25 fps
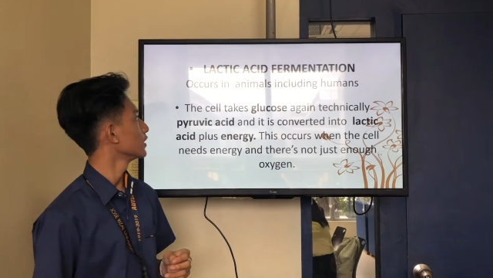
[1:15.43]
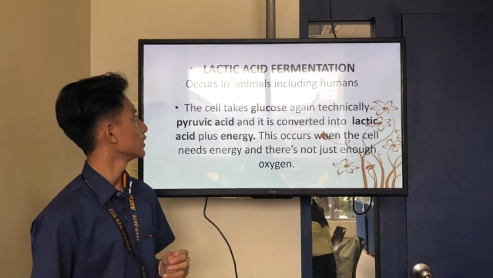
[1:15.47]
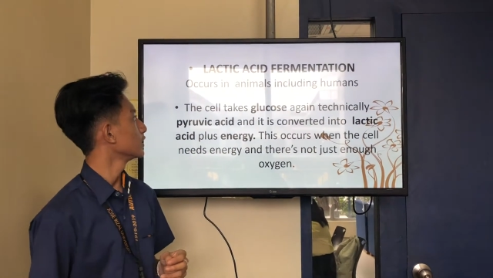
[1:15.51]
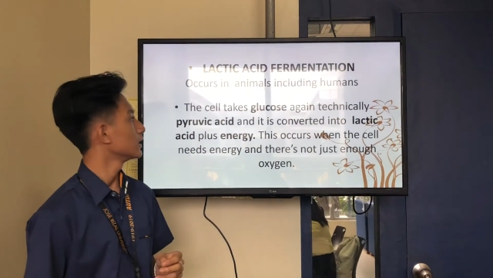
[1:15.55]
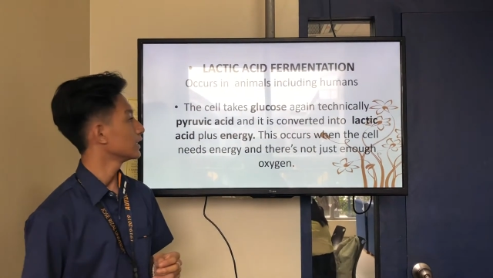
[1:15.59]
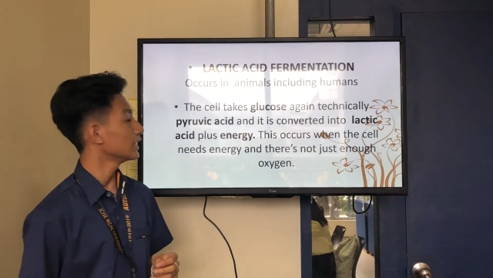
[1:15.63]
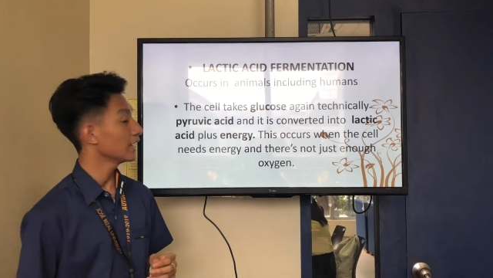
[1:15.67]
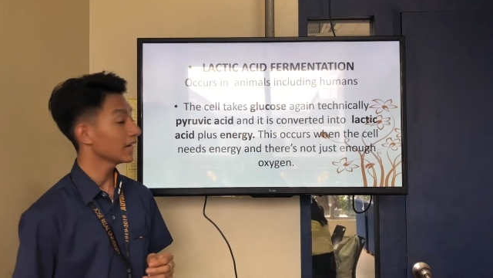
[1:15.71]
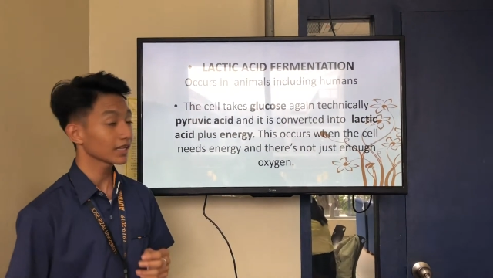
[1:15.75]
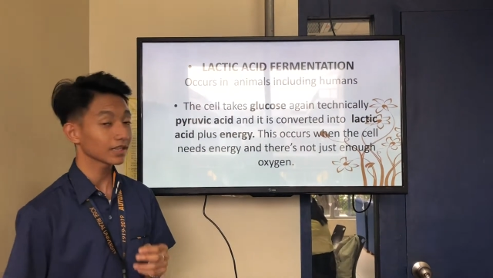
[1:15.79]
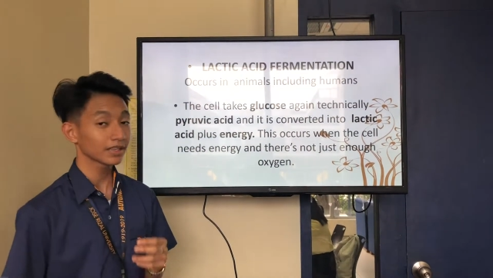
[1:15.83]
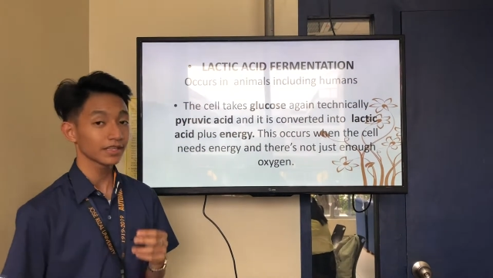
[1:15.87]

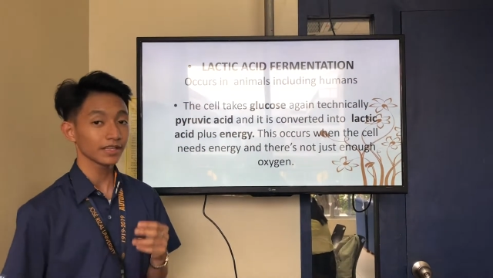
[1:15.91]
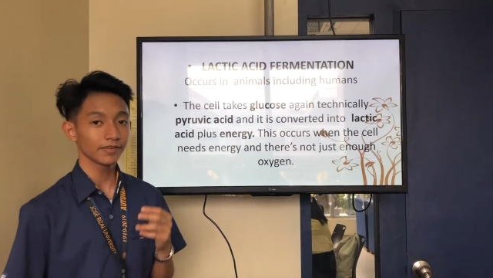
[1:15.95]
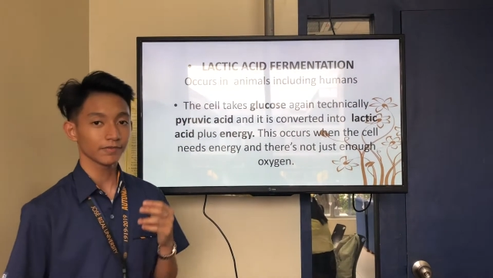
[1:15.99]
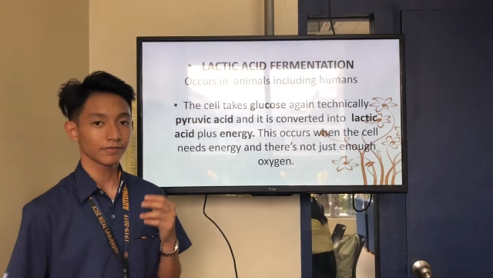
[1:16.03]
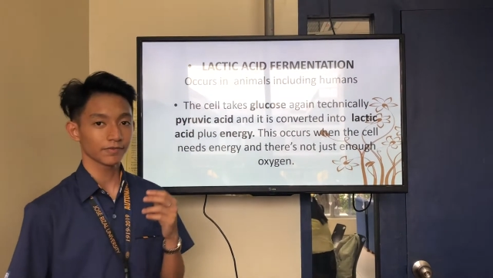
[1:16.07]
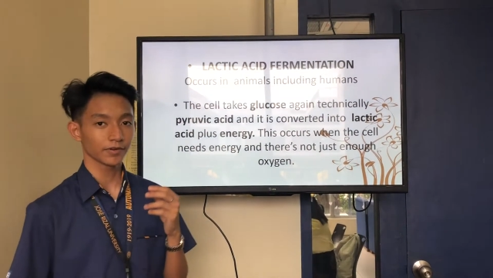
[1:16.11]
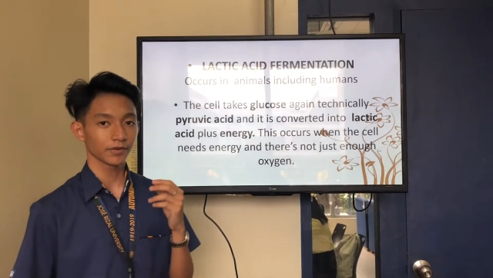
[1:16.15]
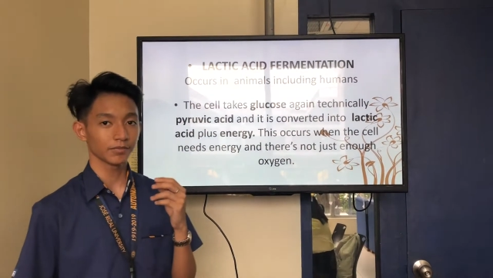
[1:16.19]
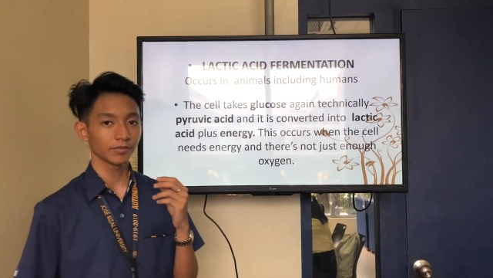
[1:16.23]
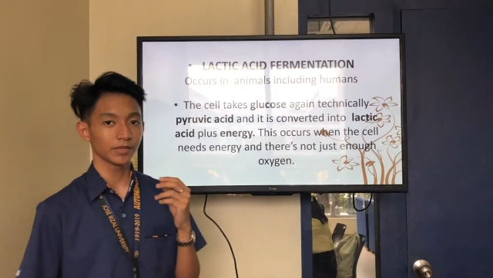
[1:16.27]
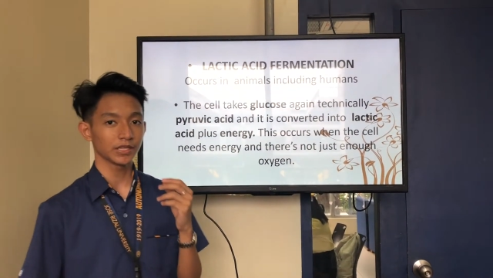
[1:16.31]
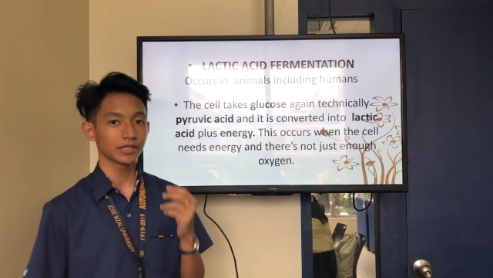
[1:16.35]
Lactic
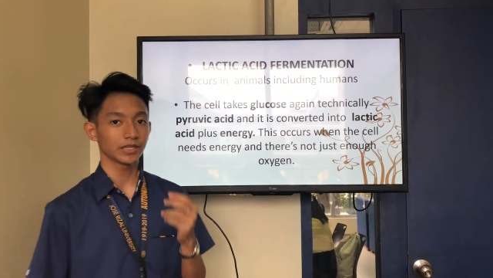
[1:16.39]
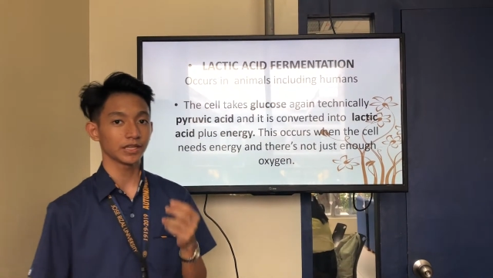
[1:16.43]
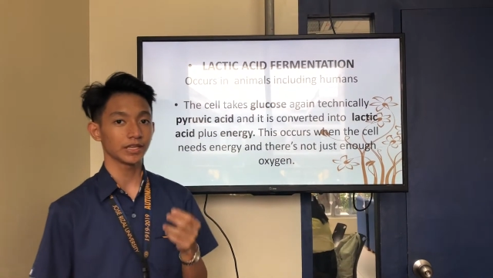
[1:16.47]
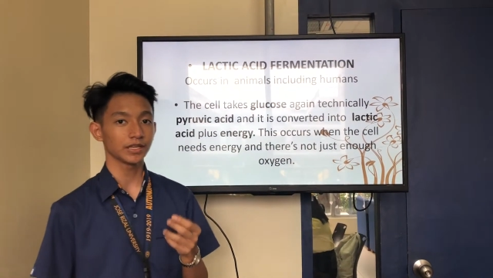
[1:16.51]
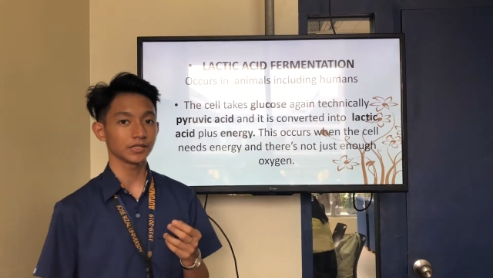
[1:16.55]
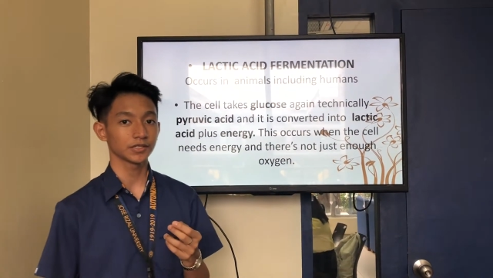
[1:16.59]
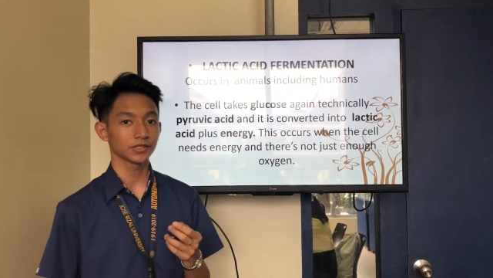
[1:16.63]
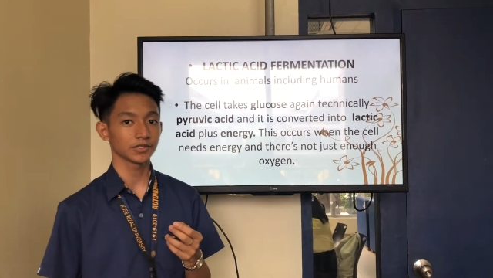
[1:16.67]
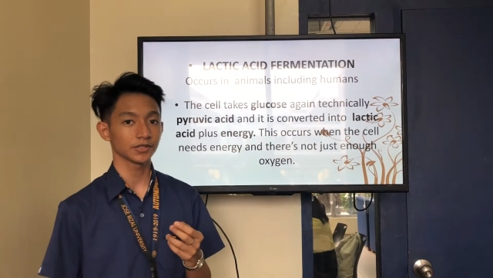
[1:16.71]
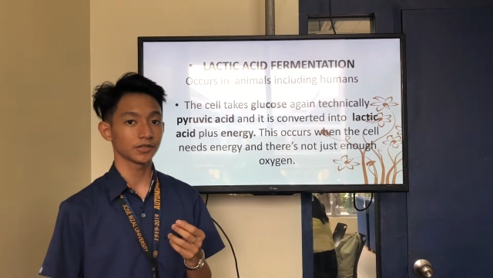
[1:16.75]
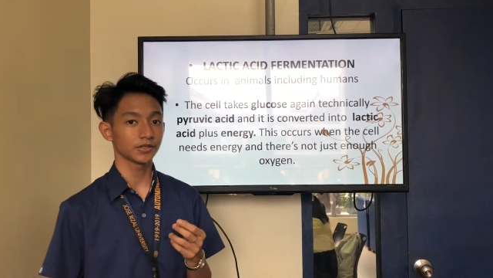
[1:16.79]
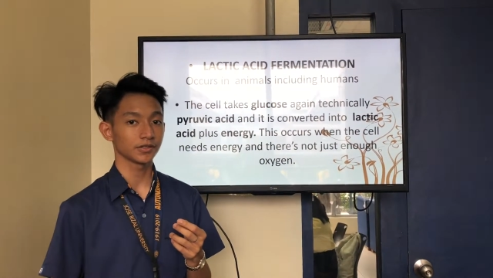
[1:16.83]

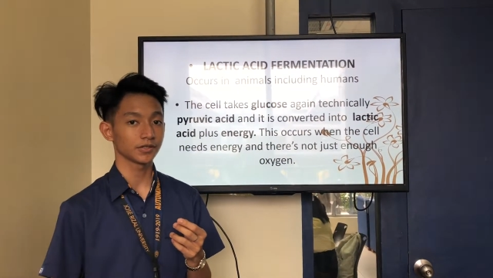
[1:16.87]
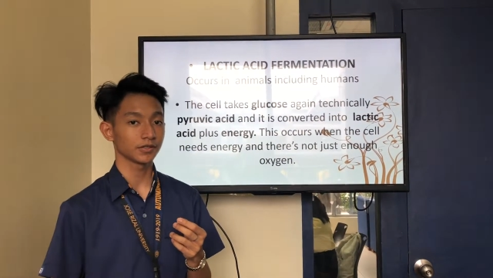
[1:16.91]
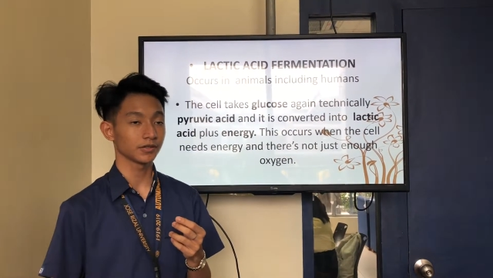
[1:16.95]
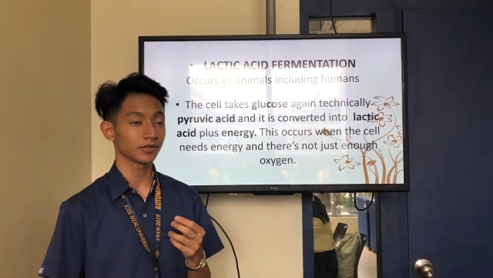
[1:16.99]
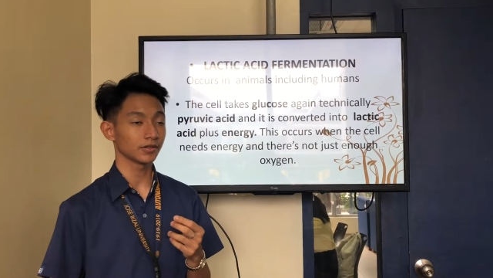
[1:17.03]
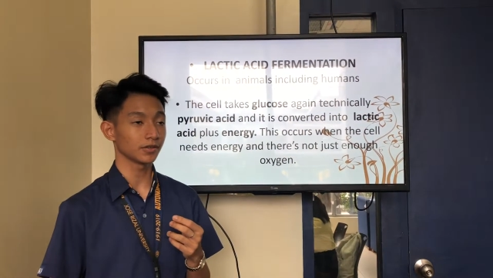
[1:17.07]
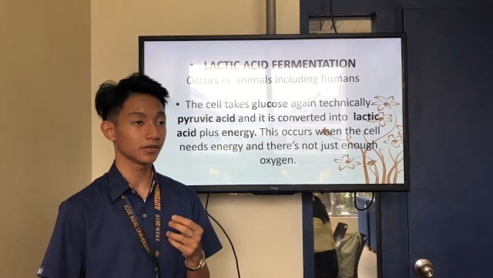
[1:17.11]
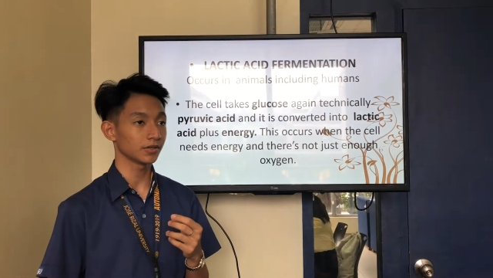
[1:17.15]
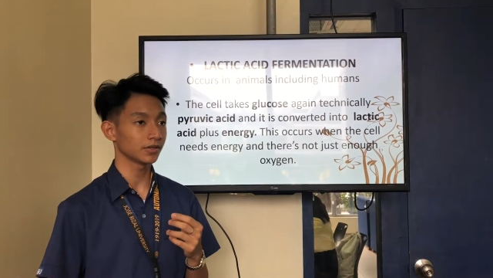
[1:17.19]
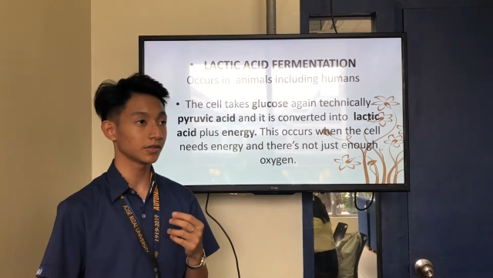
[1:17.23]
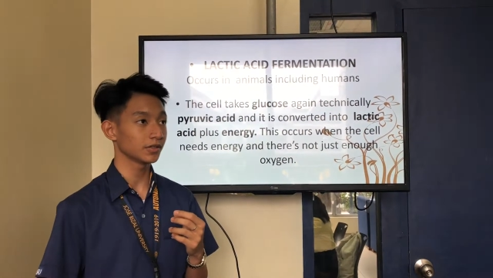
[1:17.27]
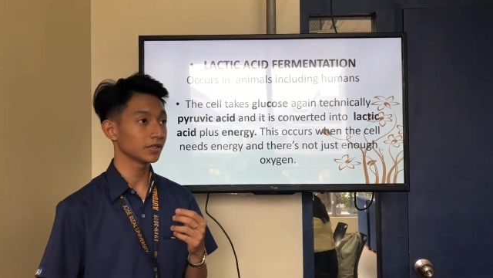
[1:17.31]
fermentation,
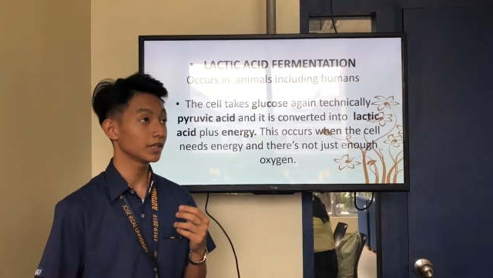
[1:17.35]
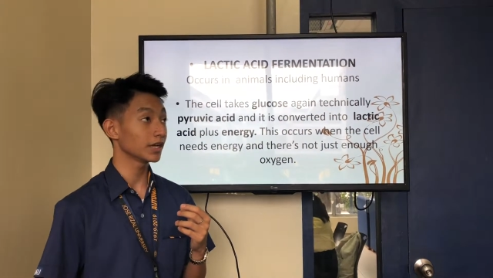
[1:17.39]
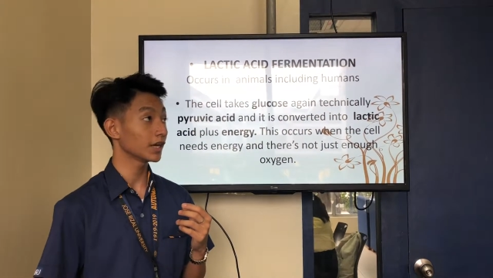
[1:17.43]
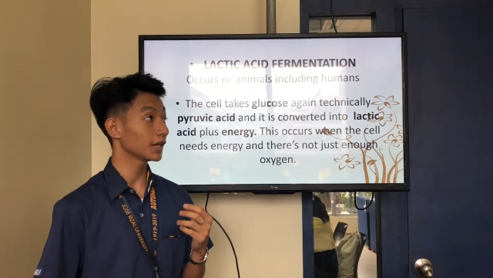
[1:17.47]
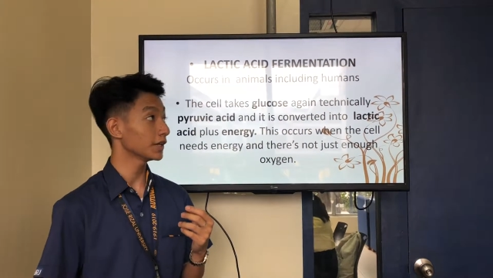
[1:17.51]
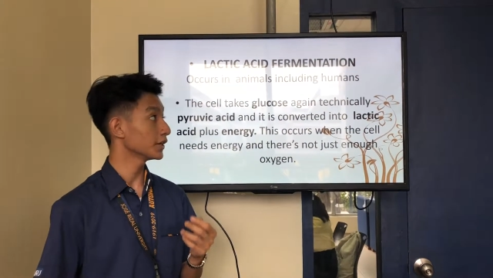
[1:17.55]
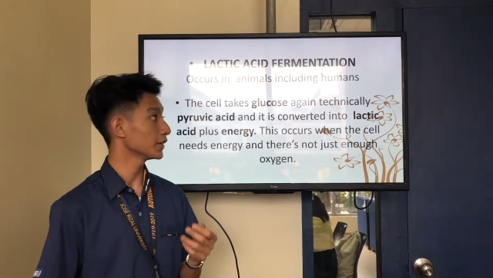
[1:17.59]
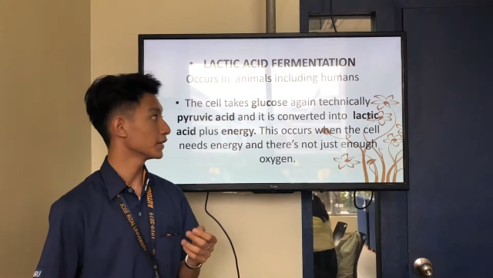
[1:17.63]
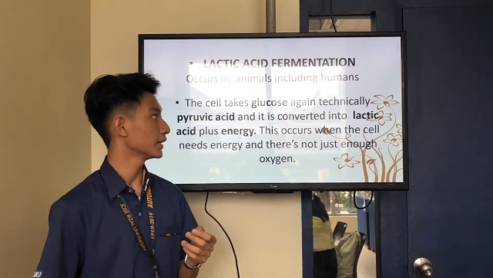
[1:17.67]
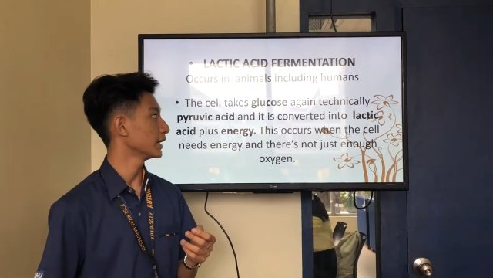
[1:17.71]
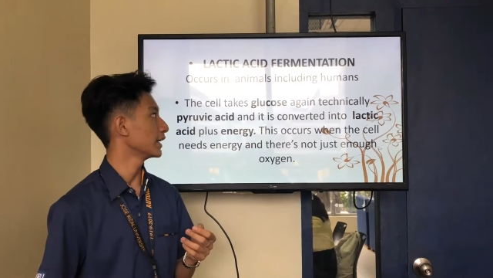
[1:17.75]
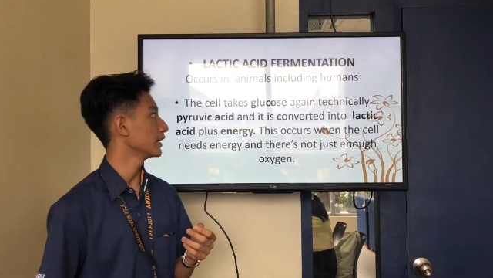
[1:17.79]
on the
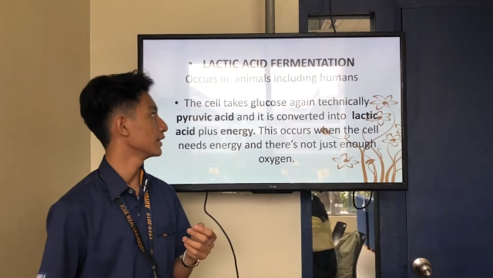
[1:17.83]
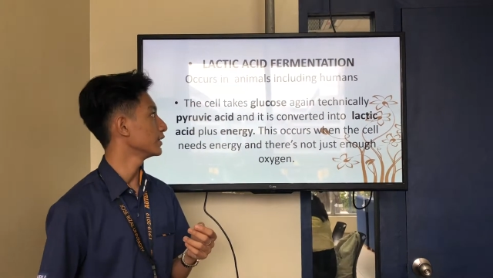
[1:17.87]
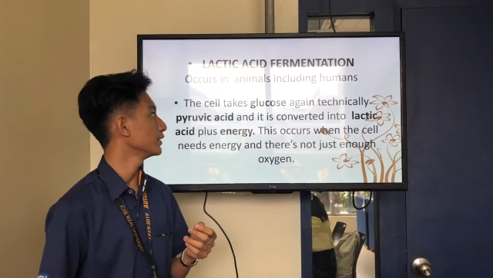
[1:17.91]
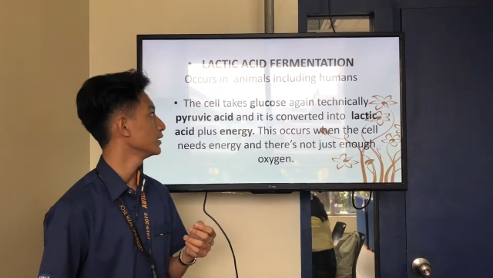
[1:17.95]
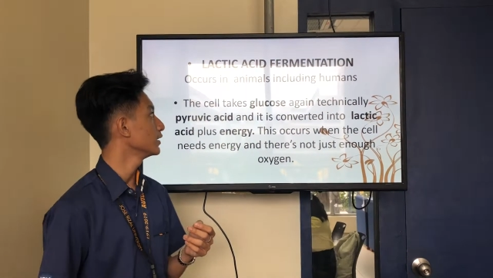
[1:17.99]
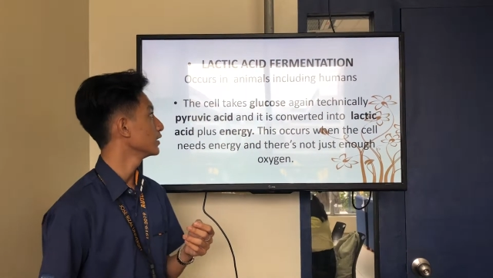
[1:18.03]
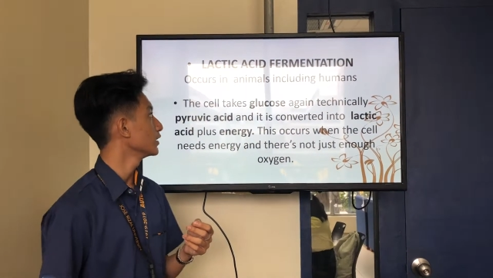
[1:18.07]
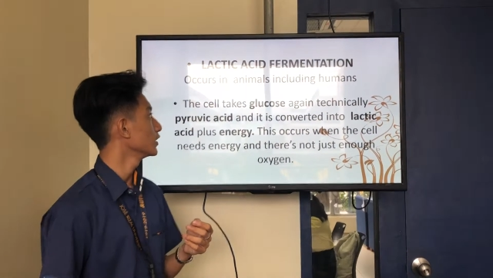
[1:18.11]
other hand,